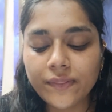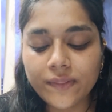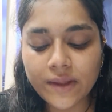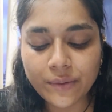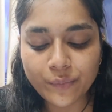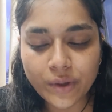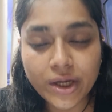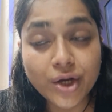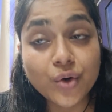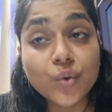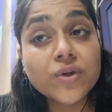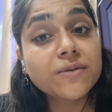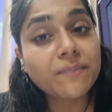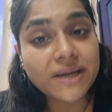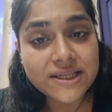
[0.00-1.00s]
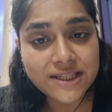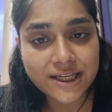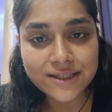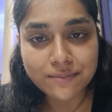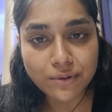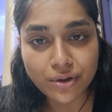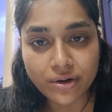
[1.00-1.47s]
Then we can do space
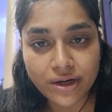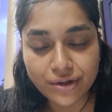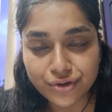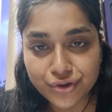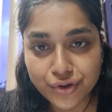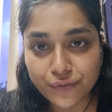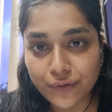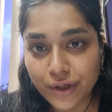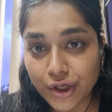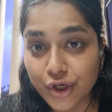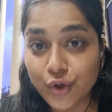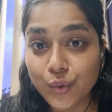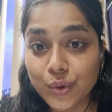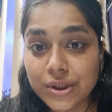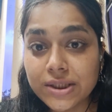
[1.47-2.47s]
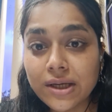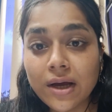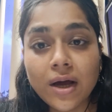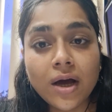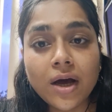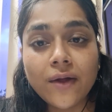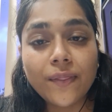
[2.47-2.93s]
exploration. We can use
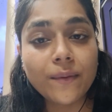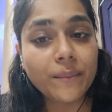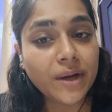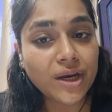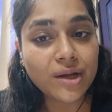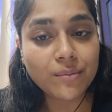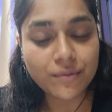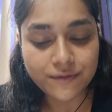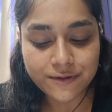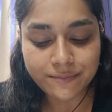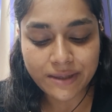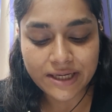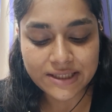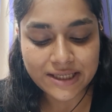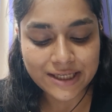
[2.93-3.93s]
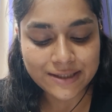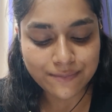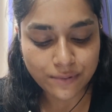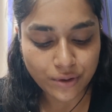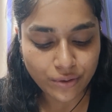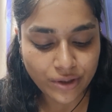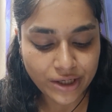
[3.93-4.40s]
the medium of space
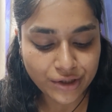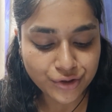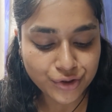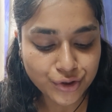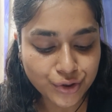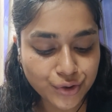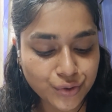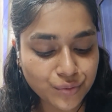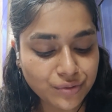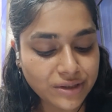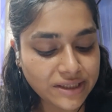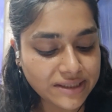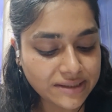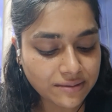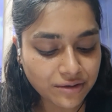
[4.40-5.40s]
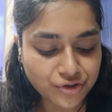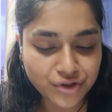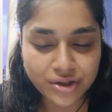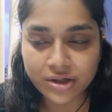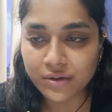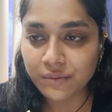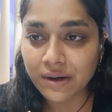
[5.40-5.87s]
exploration to research
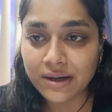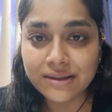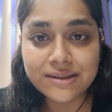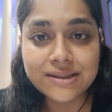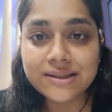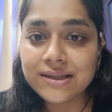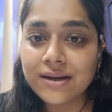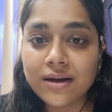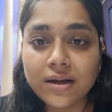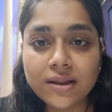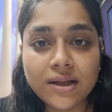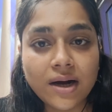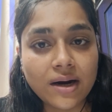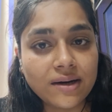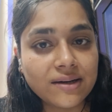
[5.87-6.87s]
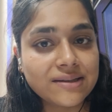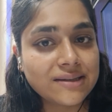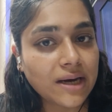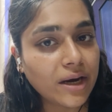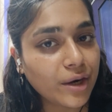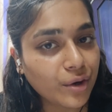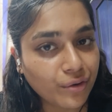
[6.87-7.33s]
and advance the
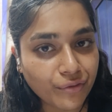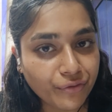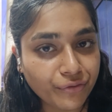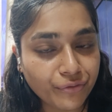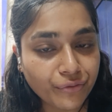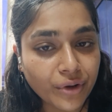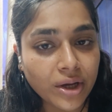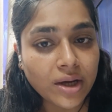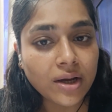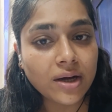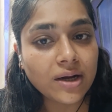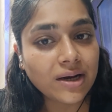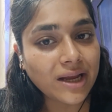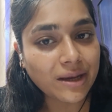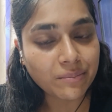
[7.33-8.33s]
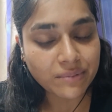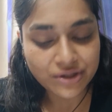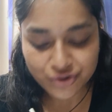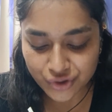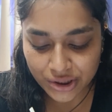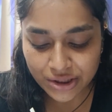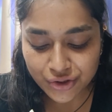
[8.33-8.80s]
understanding of
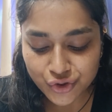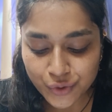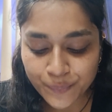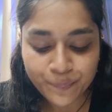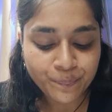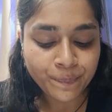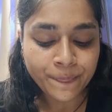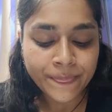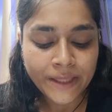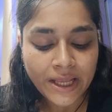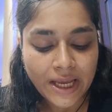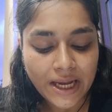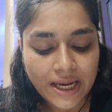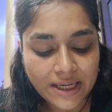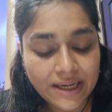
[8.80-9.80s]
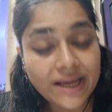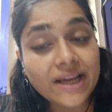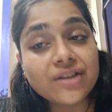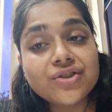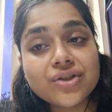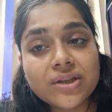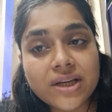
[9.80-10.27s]
climate change and
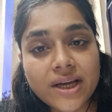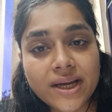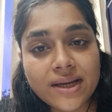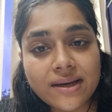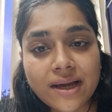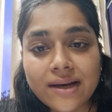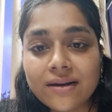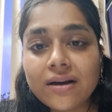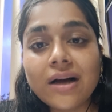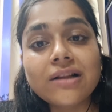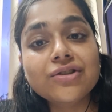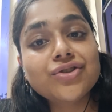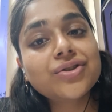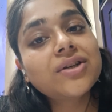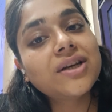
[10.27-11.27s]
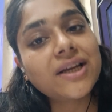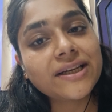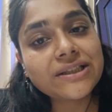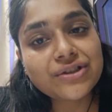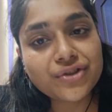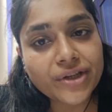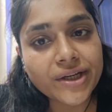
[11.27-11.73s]
educate and cultural
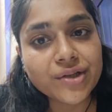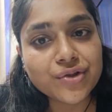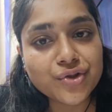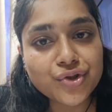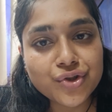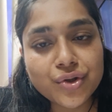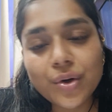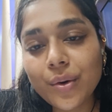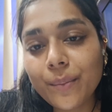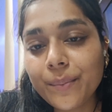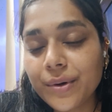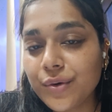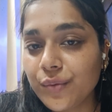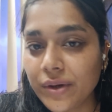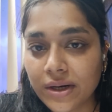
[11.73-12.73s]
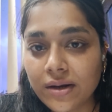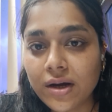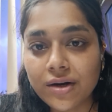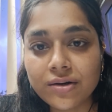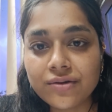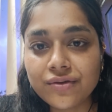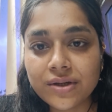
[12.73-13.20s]
exchange between
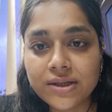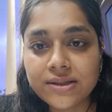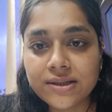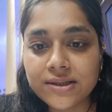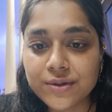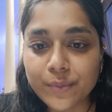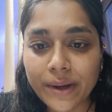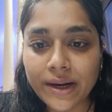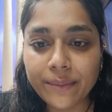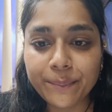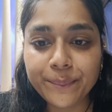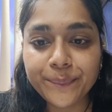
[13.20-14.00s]
countries as well.